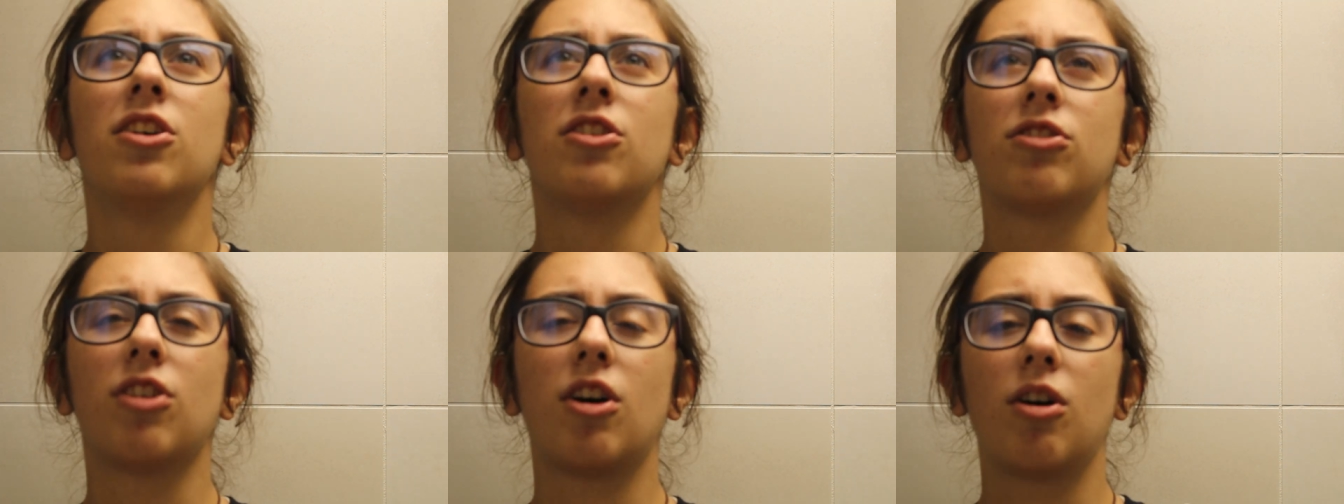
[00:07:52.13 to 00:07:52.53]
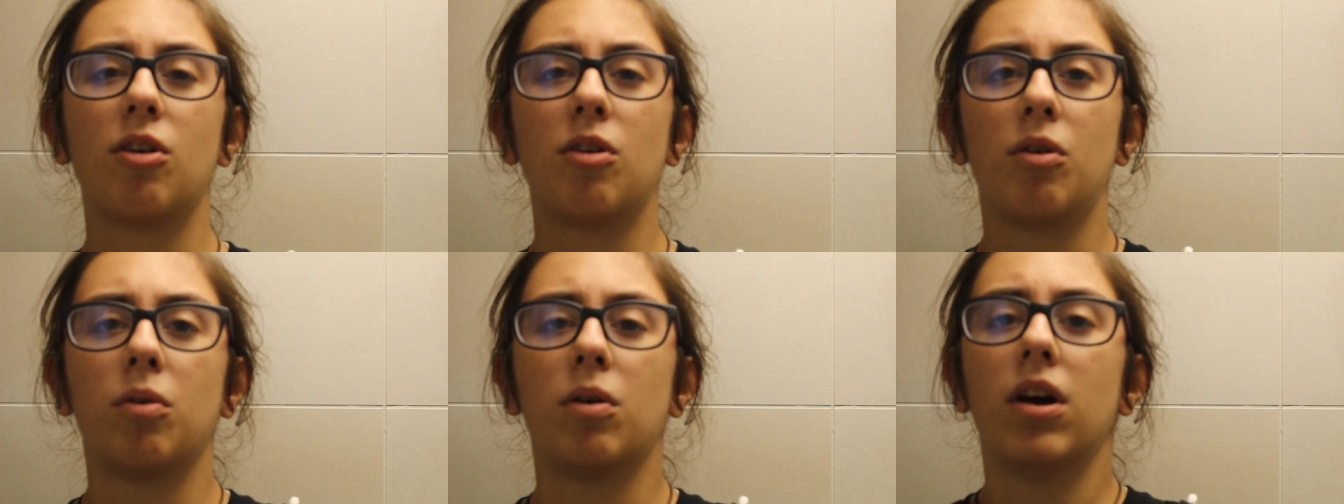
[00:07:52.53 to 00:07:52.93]

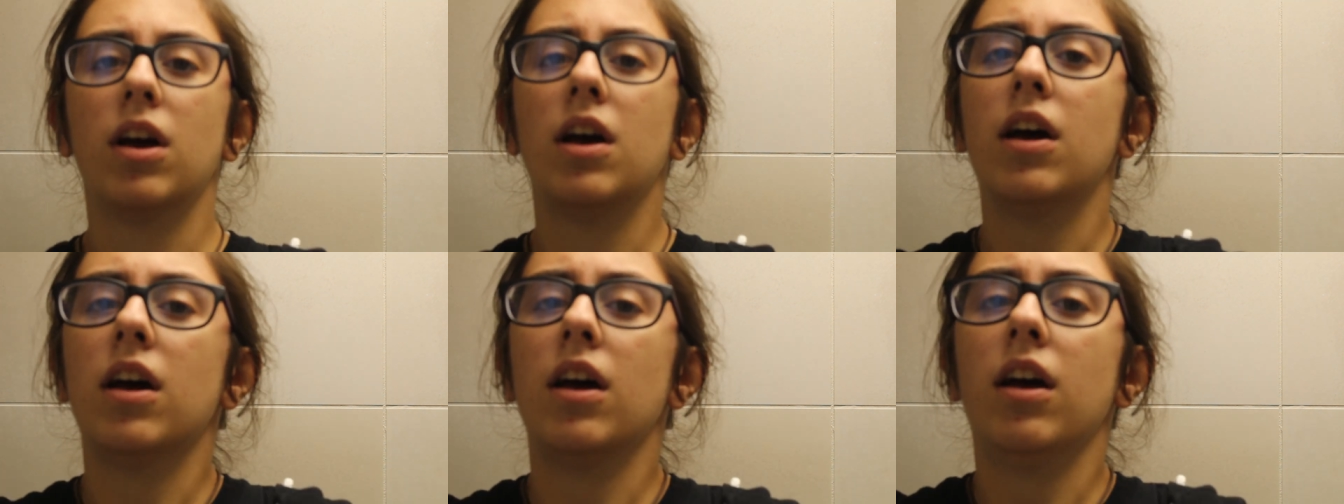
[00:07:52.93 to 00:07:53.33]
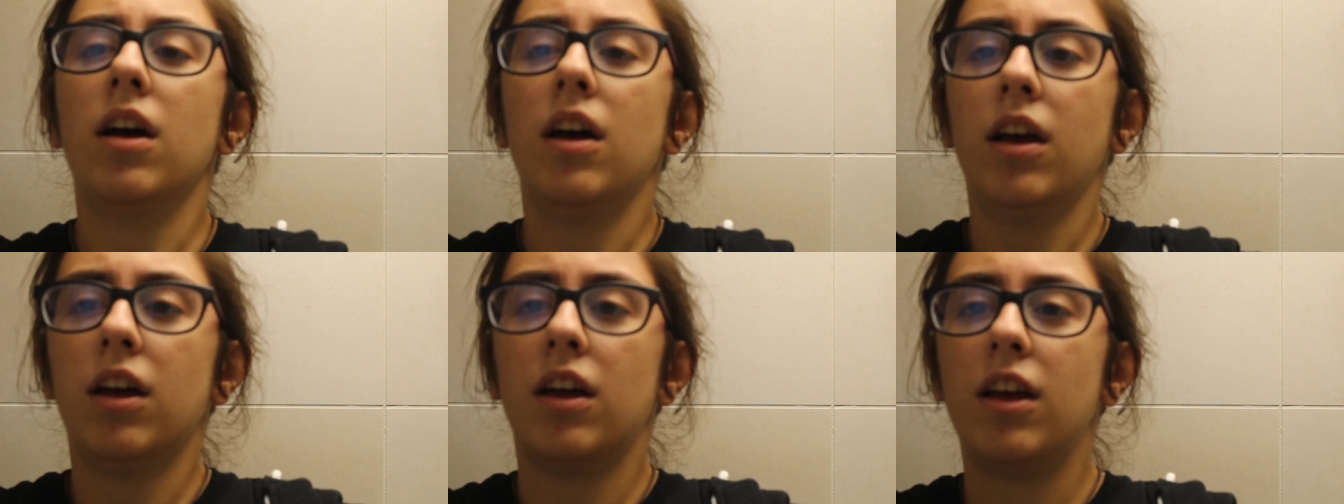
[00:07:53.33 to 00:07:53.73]
So
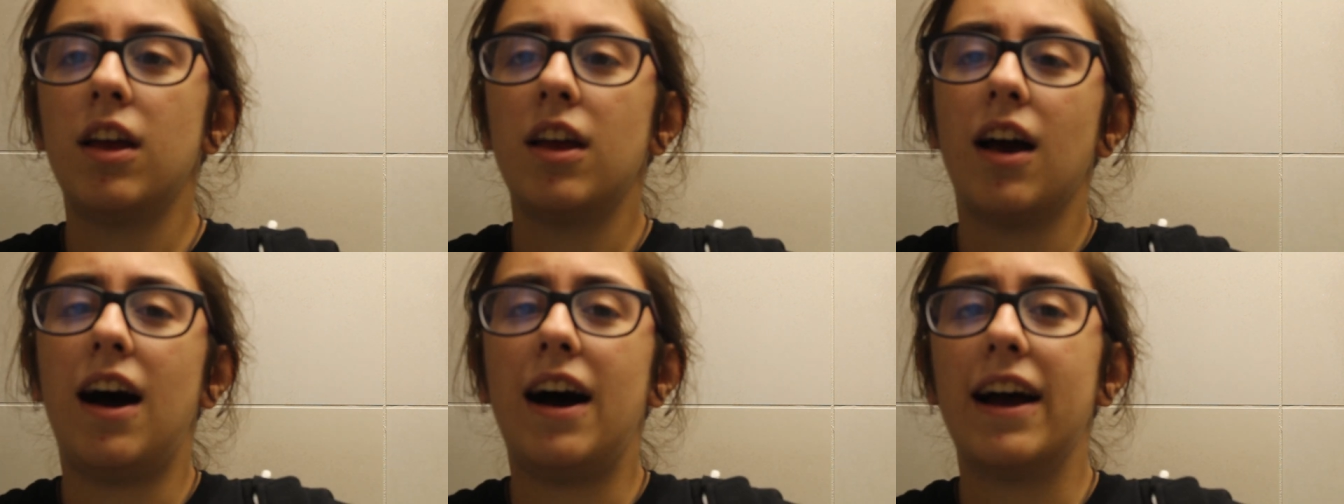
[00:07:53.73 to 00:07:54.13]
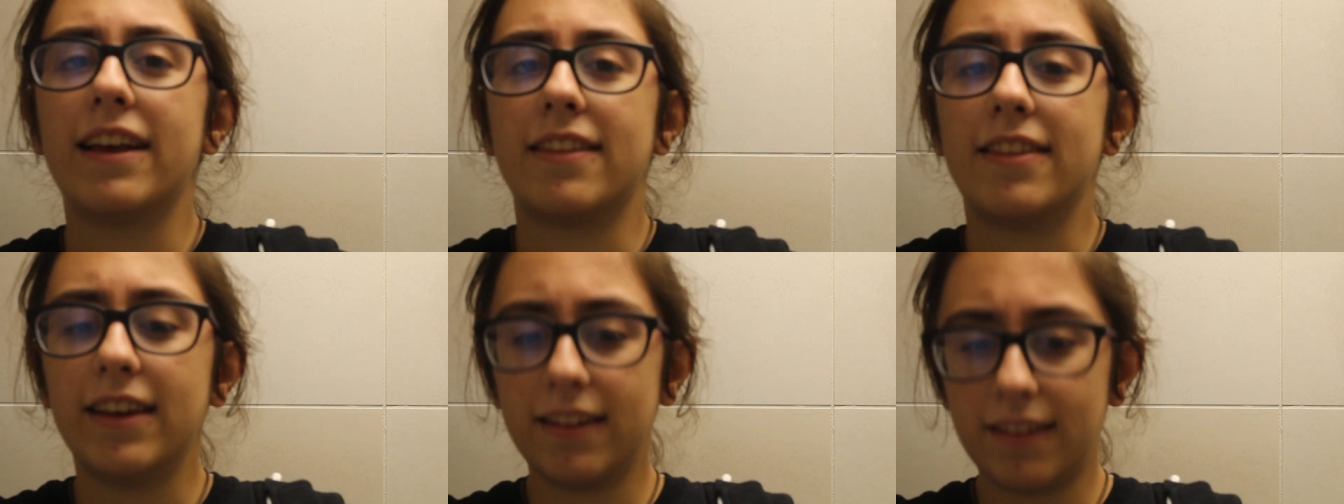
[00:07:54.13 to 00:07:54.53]

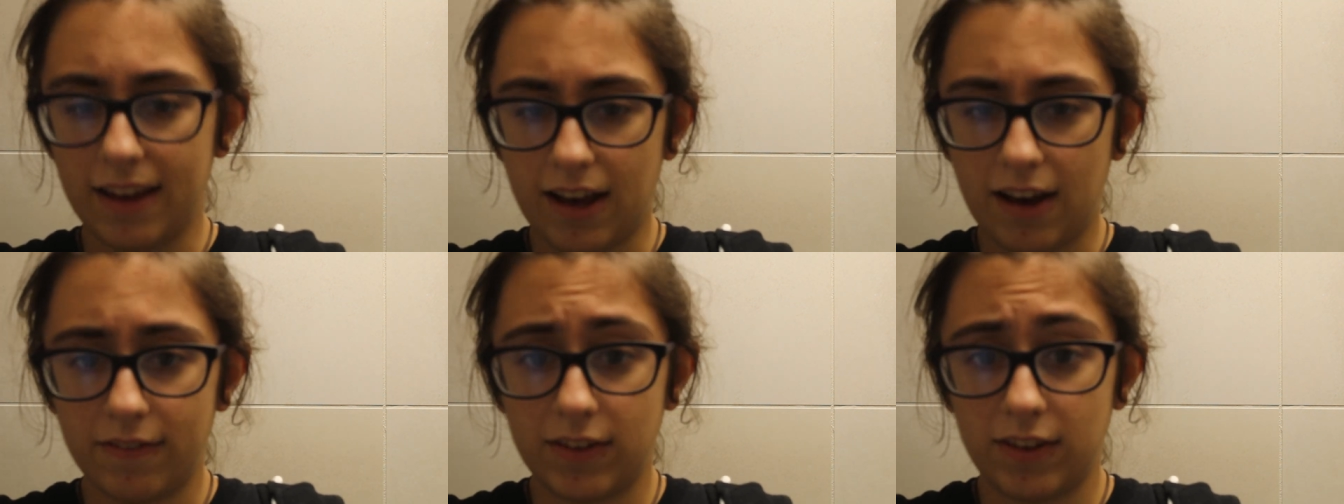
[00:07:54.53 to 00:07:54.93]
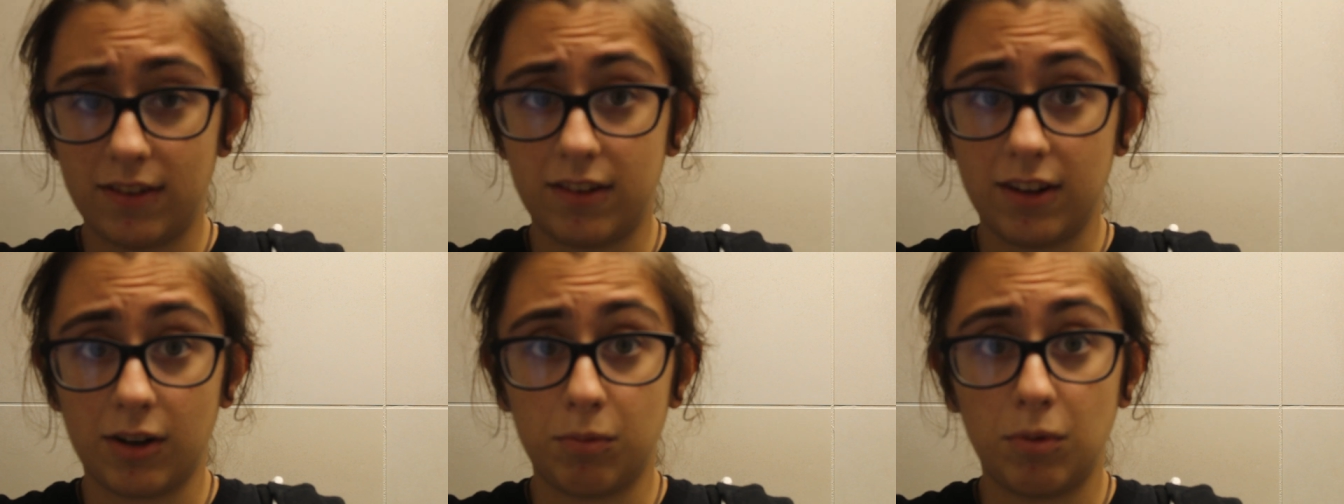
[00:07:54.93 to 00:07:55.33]
I think they have to
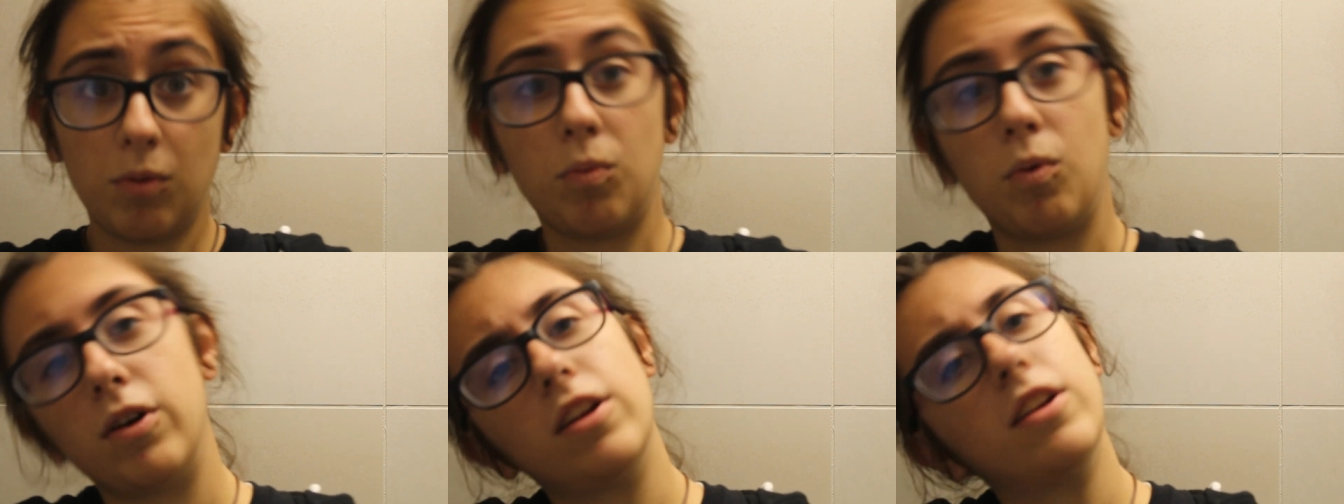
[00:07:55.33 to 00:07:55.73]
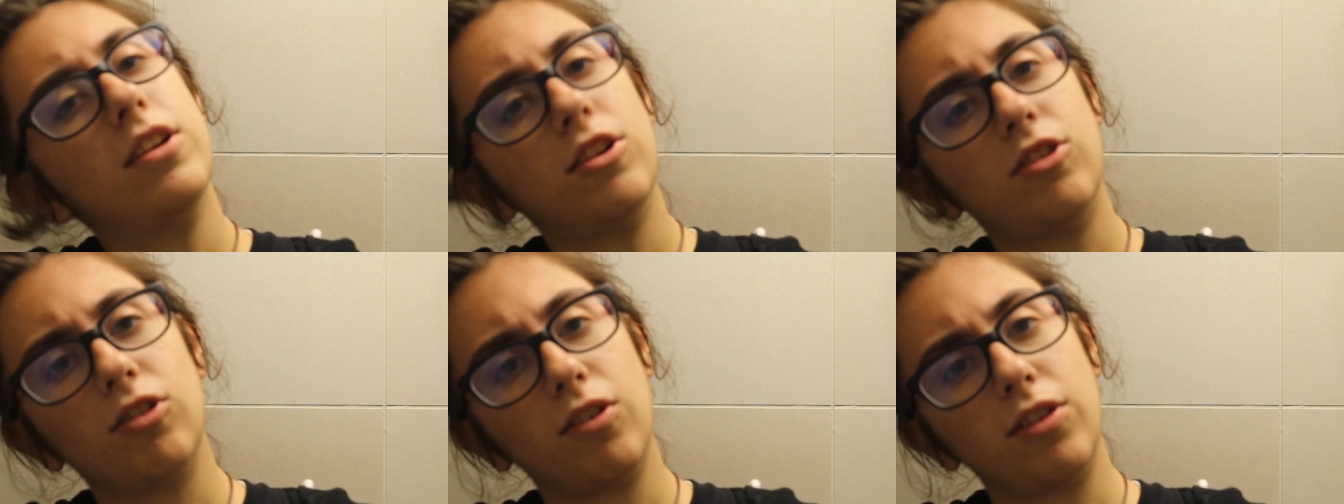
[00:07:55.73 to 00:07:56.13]
stick with one
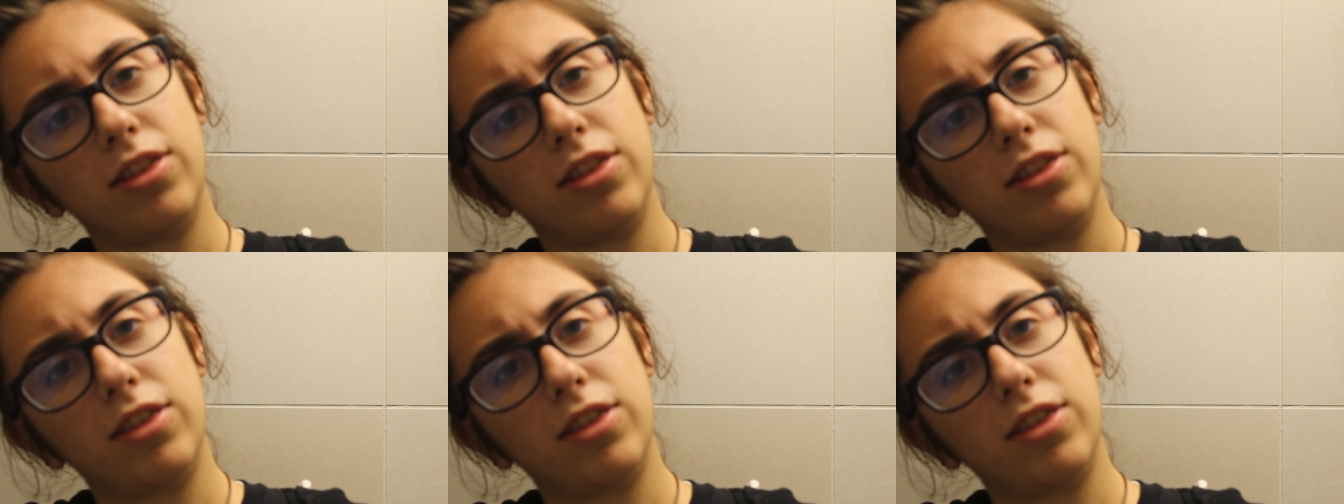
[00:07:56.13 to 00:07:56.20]
initial